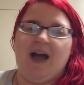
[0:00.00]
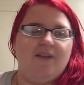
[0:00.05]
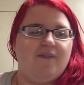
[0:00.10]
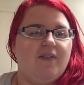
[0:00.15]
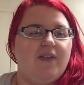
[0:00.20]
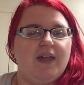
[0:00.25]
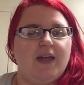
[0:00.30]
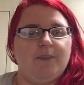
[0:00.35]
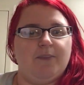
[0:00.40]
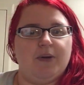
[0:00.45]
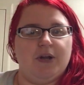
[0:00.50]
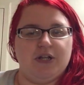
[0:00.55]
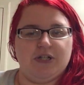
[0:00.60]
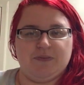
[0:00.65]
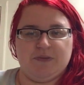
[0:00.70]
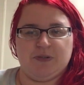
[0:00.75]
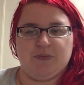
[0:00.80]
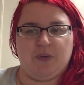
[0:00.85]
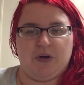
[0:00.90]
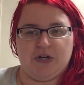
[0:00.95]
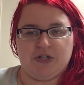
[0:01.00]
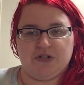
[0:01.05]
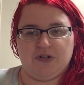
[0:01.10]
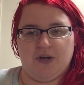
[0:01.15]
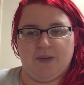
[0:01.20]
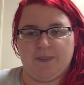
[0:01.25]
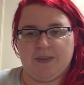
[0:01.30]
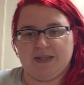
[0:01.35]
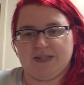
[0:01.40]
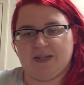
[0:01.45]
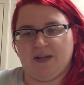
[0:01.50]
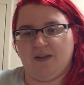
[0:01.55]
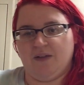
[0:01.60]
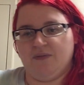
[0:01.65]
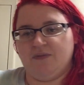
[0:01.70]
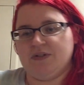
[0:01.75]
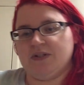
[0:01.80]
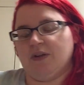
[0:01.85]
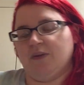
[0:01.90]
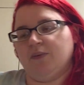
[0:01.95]
I feel like I'm putting too much pressure on
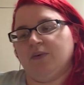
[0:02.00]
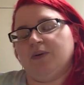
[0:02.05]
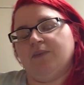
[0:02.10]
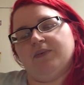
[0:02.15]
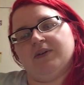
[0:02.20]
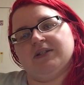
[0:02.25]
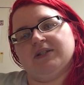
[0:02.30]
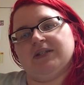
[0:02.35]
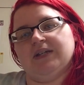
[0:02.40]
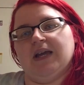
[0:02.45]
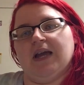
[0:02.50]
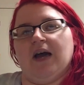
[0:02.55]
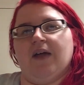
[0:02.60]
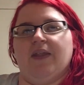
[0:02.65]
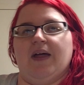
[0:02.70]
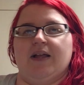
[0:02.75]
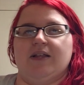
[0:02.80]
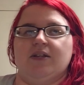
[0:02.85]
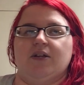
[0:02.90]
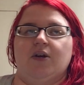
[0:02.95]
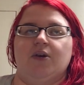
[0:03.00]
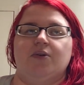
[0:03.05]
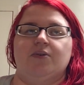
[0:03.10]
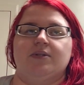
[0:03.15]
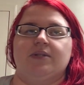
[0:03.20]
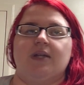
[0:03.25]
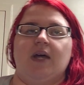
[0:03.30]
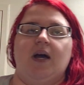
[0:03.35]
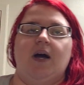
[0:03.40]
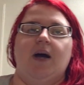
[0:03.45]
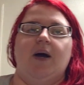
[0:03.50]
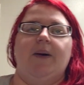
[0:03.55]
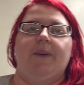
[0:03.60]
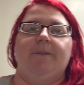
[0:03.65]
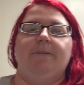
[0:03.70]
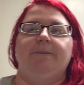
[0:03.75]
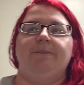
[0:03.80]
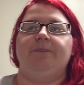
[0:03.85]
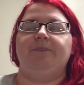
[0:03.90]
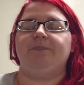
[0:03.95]
myself. So we'll, we'll see how that goes.
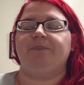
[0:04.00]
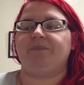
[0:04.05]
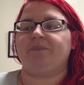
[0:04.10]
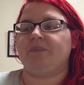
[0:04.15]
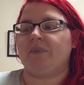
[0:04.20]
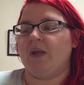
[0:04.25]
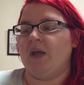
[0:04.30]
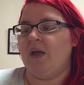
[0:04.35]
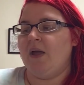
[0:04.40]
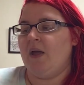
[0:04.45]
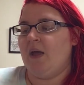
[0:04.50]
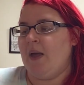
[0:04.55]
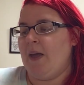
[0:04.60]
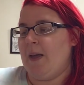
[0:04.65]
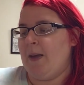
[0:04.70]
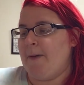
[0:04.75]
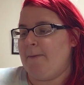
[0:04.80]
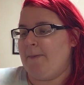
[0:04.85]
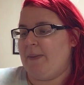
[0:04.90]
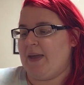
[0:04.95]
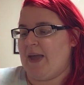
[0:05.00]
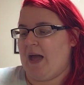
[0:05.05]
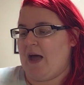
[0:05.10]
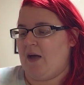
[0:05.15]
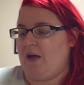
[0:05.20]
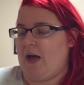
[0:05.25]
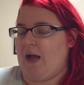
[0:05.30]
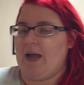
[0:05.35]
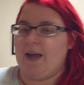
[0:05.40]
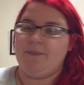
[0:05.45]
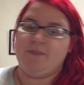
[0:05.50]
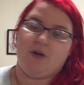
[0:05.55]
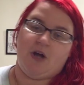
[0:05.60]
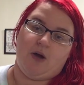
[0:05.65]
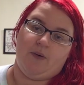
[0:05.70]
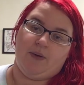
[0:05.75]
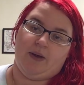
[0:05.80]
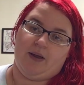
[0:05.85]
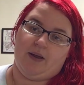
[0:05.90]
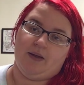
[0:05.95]
Um, but yeah, I am
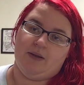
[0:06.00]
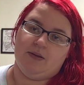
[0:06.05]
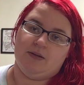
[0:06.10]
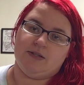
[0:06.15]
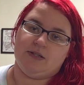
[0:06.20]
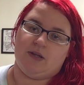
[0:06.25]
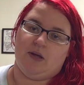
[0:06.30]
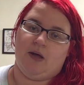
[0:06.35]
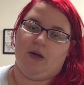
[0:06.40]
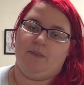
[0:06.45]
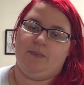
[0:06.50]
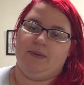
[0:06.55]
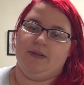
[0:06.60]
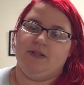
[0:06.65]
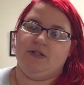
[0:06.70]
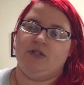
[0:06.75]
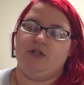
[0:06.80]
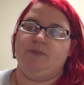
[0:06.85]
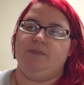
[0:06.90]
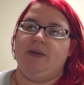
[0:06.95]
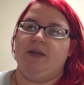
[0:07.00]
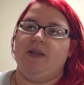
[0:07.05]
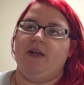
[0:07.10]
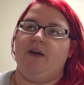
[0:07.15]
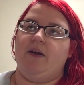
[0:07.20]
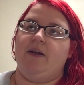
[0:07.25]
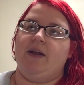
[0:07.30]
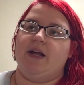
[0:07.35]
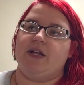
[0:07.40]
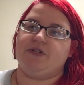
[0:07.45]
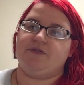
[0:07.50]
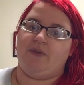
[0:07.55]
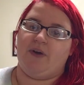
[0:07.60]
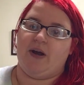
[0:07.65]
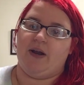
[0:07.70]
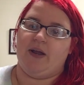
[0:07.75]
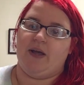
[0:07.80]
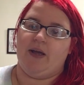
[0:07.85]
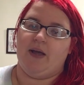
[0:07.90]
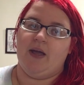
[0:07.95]
going. So I'll be, to be there next
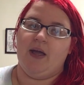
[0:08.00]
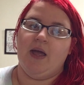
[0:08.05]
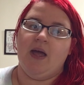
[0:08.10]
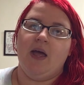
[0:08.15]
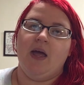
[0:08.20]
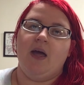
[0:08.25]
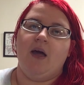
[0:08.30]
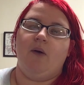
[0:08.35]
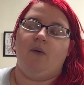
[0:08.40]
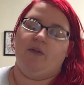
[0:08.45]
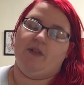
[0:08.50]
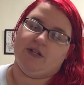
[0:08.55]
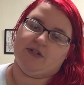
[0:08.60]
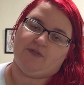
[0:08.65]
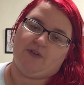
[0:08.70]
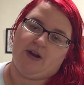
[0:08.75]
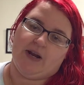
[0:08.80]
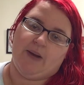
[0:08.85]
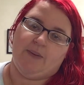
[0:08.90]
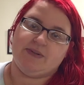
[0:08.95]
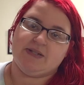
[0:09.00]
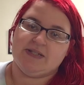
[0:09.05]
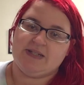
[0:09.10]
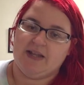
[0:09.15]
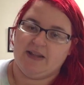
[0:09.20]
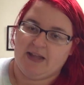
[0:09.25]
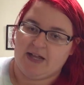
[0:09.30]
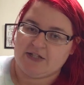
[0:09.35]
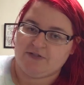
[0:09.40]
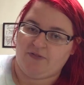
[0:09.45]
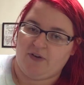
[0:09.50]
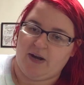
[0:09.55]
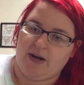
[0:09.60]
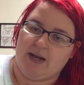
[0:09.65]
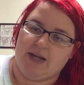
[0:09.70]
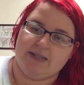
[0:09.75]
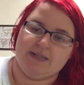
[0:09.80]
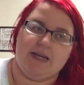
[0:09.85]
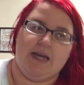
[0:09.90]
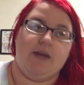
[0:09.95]
Friday. Well, this Friday. I wasn't there last Friday
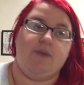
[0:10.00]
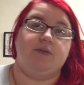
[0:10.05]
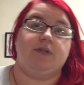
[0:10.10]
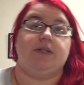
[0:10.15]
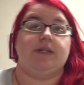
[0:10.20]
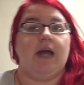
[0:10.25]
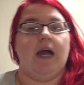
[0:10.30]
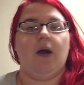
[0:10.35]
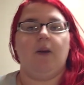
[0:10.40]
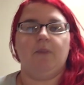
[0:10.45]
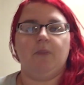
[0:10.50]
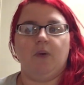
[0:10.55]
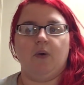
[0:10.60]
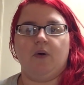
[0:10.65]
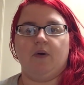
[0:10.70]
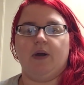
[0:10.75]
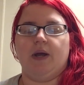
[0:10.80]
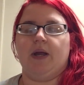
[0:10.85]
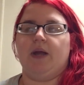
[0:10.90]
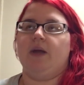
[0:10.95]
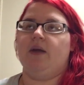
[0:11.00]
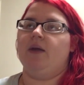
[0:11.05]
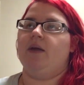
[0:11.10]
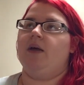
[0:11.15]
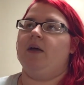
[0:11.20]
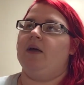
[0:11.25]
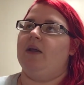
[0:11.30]
because, again, it was downpouring.